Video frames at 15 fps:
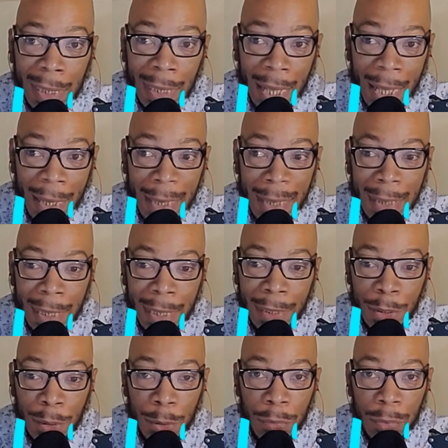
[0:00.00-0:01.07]
and knowledge
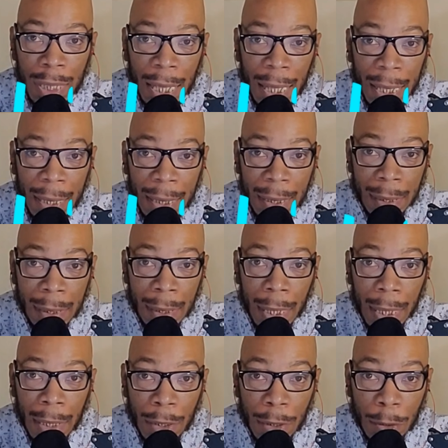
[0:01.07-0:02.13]
that you've gained
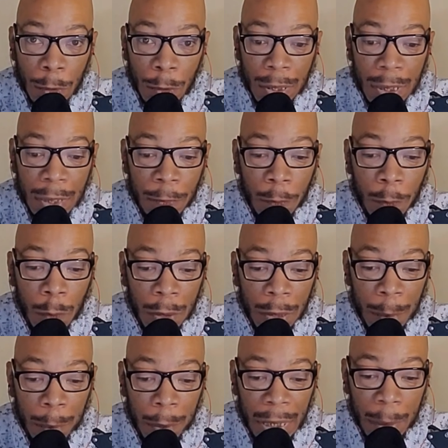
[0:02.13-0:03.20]
and use it for
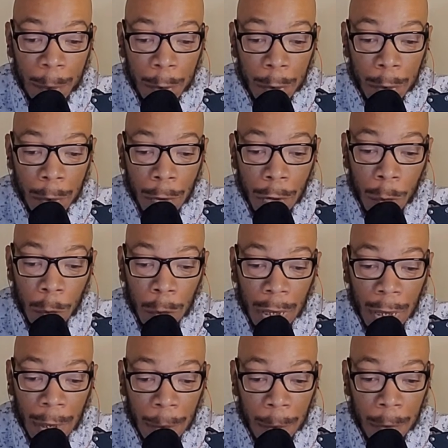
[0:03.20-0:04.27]
the people. You will
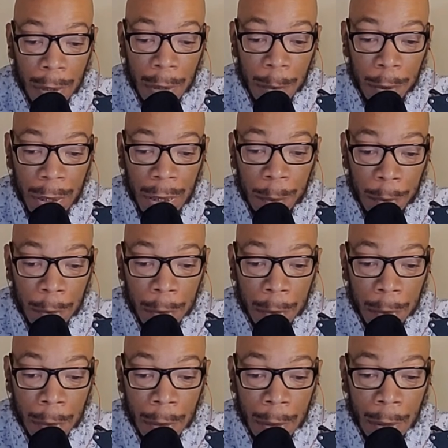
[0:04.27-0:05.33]
help the people.
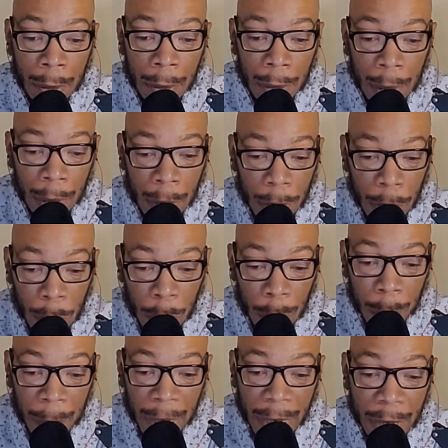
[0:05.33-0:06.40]
You
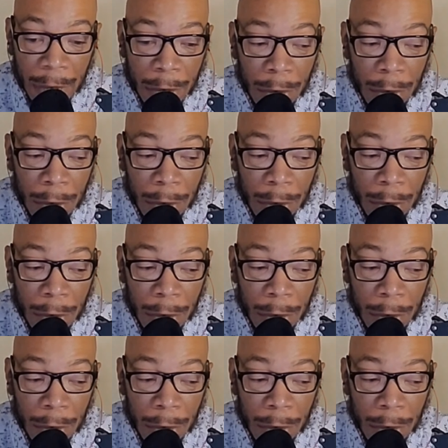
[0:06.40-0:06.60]
will make